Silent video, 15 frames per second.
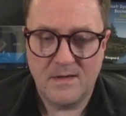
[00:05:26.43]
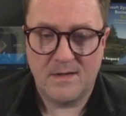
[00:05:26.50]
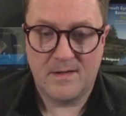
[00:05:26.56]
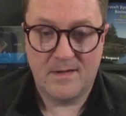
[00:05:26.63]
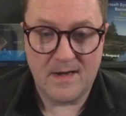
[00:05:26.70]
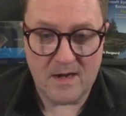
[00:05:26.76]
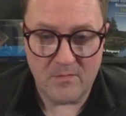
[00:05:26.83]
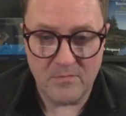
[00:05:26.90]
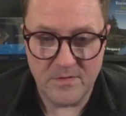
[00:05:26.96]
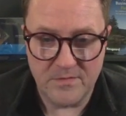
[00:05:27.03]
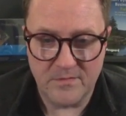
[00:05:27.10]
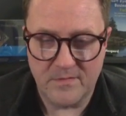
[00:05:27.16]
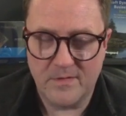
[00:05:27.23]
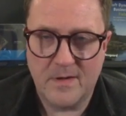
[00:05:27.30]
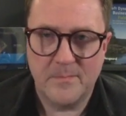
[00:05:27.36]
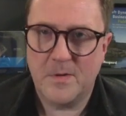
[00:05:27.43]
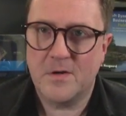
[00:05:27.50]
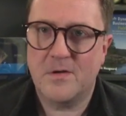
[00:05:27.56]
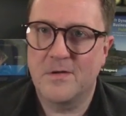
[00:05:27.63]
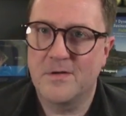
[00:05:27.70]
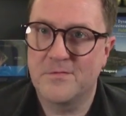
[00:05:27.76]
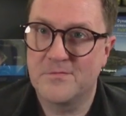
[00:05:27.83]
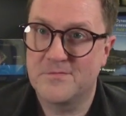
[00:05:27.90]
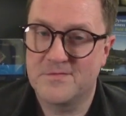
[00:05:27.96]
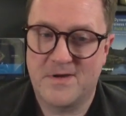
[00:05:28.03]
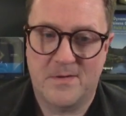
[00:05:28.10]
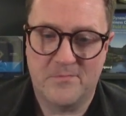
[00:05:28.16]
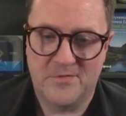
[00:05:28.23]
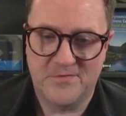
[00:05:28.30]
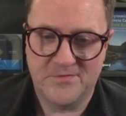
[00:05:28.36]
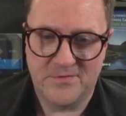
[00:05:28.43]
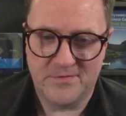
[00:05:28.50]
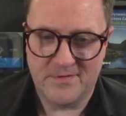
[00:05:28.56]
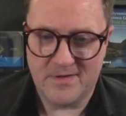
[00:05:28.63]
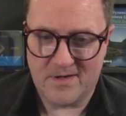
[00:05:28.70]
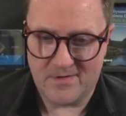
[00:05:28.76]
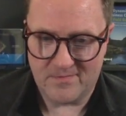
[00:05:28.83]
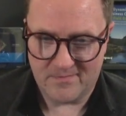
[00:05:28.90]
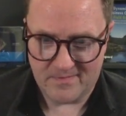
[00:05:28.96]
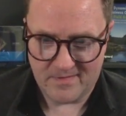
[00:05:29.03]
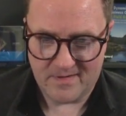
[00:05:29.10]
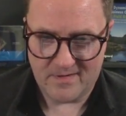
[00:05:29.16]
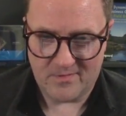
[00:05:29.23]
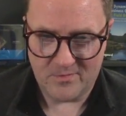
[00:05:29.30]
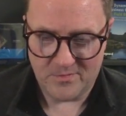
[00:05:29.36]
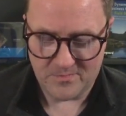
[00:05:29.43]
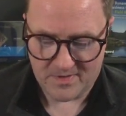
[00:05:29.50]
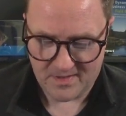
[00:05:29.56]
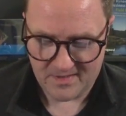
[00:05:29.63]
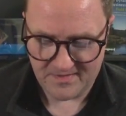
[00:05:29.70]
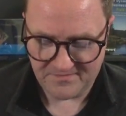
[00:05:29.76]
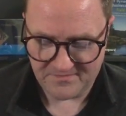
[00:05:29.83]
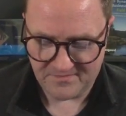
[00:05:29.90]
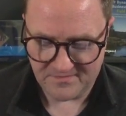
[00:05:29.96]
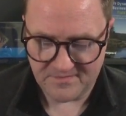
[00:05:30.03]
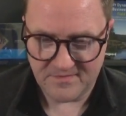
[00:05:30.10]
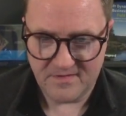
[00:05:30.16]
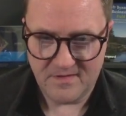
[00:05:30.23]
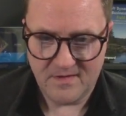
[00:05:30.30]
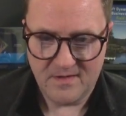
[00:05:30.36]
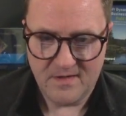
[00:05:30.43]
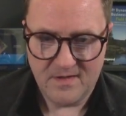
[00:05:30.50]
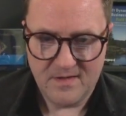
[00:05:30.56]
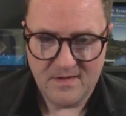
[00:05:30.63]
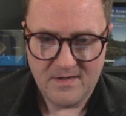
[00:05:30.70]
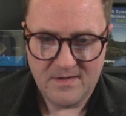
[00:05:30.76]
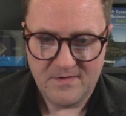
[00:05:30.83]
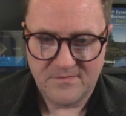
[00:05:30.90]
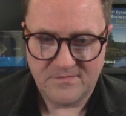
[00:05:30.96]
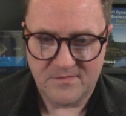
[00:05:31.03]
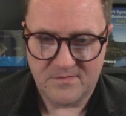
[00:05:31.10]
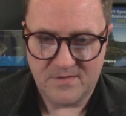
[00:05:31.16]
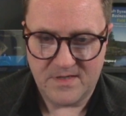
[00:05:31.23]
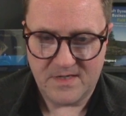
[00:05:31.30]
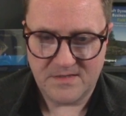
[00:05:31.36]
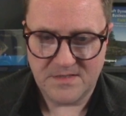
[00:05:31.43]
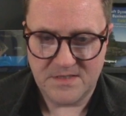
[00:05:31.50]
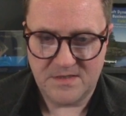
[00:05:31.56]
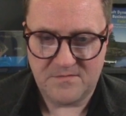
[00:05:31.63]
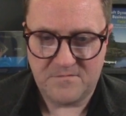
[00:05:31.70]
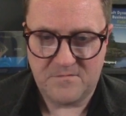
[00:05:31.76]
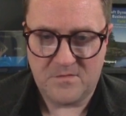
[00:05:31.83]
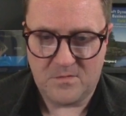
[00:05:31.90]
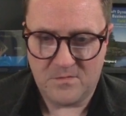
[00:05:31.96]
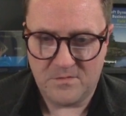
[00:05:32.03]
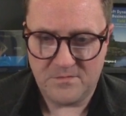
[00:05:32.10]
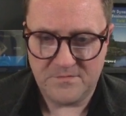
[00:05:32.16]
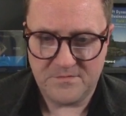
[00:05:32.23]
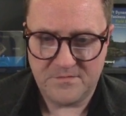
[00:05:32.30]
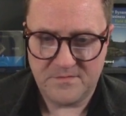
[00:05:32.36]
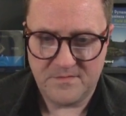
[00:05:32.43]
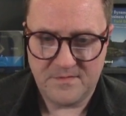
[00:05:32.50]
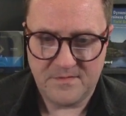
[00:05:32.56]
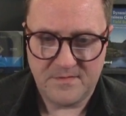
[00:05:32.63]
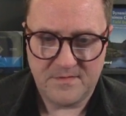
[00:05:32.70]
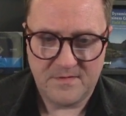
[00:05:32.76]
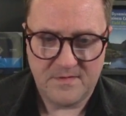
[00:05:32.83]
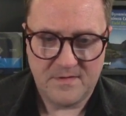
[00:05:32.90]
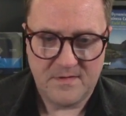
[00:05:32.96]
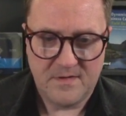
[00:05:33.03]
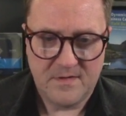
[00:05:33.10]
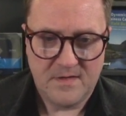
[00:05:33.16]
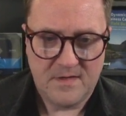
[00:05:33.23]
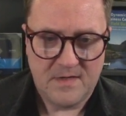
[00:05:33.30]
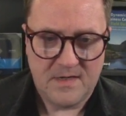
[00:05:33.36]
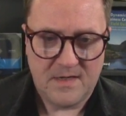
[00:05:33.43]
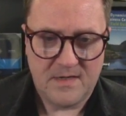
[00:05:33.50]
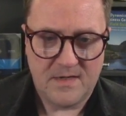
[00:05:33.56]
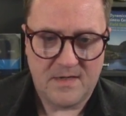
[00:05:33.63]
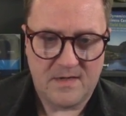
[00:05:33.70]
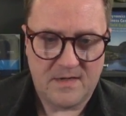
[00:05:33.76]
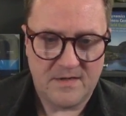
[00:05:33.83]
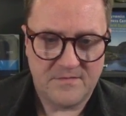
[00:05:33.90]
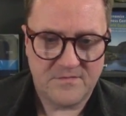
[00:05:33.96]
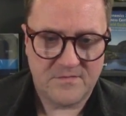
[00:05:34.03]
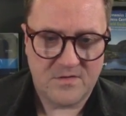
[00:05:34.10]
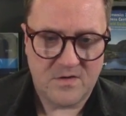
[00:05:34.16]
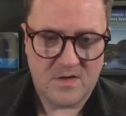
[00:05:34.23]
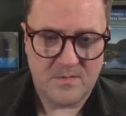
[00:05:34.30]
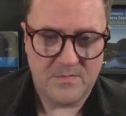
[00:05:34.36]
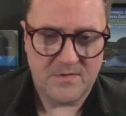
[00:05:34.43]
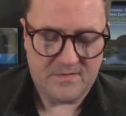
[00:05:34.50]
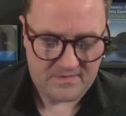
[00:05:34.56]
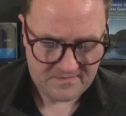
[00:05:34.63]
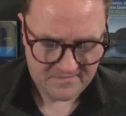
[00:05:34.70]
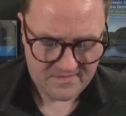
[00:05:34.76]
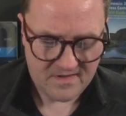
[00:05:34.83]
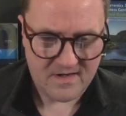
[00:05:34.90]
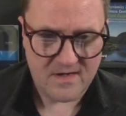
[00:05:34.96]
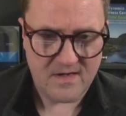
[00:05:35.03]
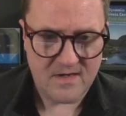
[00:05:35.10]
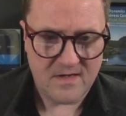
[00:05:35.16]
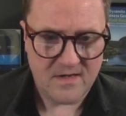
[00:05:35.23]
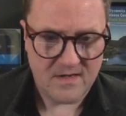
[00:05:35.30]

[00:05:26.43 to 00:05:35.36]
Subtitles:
Now we're doing, I'm not gonna type return now. I learned my lessons. So exit false, and then let's copy this guy.